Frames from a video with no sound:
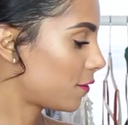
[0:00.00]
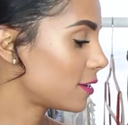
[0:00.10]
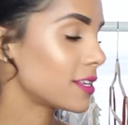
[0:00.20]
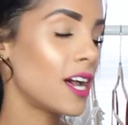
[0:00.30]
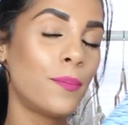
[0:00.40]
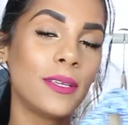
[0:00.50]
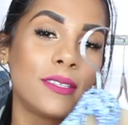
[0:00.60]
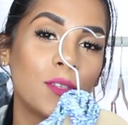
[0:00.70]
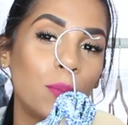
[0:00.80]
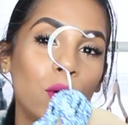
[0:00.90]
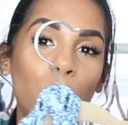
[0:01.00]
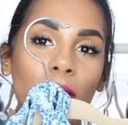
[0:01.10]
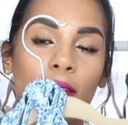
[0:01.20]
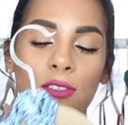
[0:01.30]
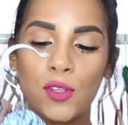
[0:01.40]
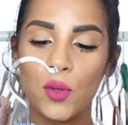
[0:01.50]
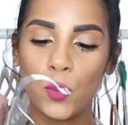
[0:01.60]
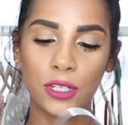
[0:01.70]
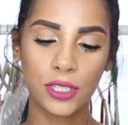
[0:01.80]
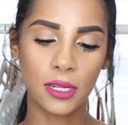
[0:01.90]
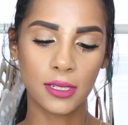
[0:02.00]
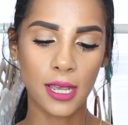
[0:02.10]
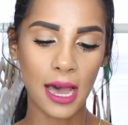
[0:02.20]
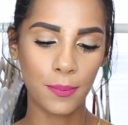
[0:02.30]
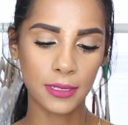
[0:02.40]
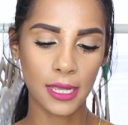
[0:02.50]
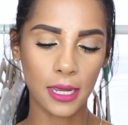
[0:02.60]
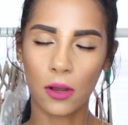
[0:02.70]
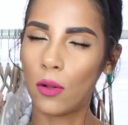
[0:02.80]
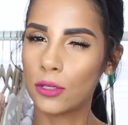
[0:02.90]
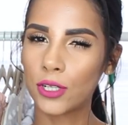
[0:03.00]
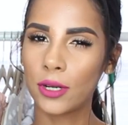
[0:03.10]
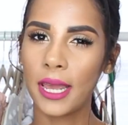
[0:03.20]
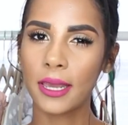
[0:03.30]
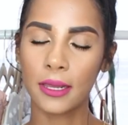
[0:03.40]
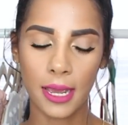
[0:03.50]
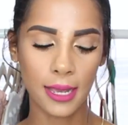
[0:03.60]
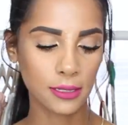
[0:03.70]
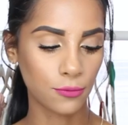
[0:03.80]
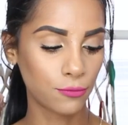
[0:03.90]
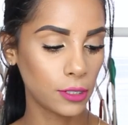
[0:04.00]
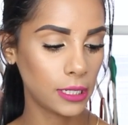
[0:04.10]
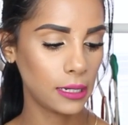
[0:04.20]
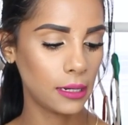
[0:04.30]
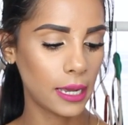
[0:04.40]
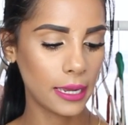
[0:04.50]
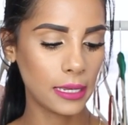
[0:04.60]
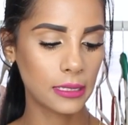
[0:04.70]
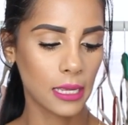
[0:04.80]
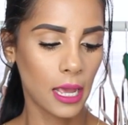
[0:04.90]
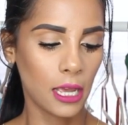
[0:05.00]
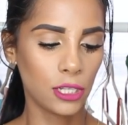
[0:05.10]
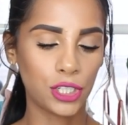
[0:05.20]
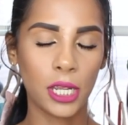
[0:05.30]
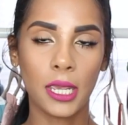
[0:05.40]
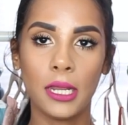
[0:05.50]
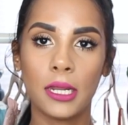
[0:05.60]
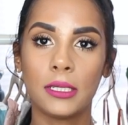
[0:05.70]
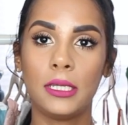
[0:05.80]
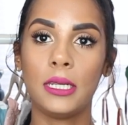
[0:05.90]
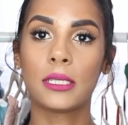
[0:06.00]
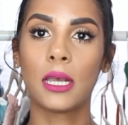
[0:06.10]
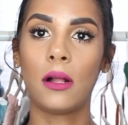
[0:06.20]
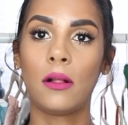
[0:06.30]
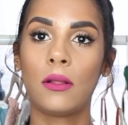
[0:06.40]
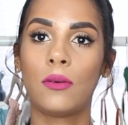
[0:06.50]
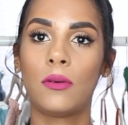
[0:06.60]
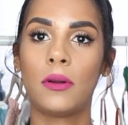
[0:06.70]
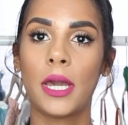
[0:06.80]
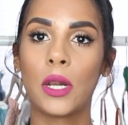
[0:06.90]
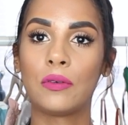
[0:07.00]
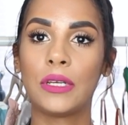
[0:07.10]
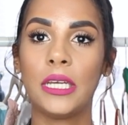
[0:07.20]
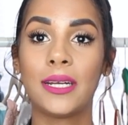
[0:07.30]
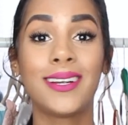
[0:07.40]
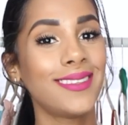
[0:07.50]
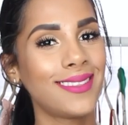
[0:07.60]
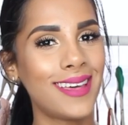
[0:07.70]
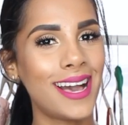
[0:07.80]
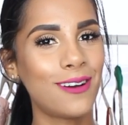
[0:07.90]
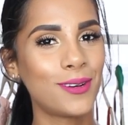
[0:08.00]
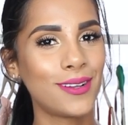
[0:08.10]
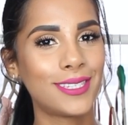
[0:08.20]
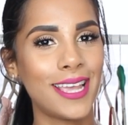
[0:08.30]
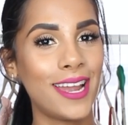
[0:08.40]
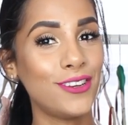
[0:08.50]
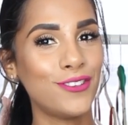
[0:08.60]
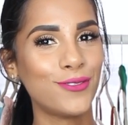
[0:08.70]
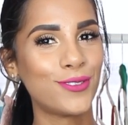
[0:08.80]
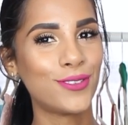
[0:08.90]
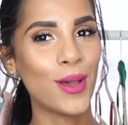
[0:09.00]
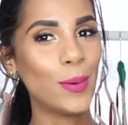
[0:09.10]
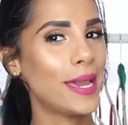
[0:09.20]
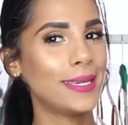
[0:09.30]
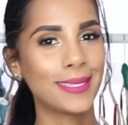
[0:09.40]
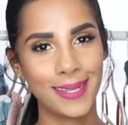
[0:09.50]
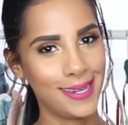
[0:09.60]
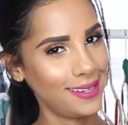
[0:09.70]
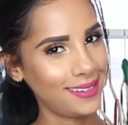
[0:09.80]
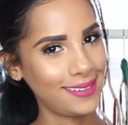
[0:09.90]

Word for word: first up is this blue bathing suit which the top is like a halter neck it has a really nice chain detail right over here that will tan you so nicely